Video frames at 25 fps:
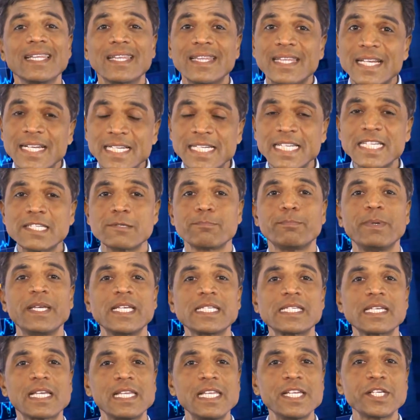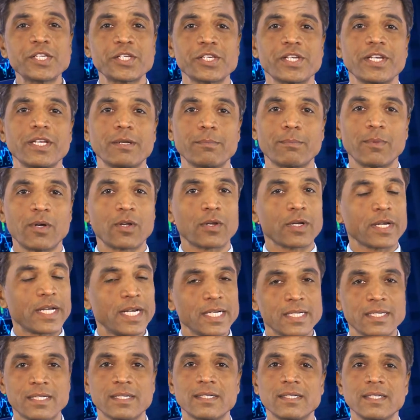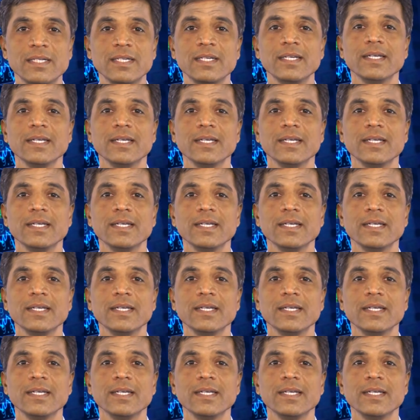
That is basically share market.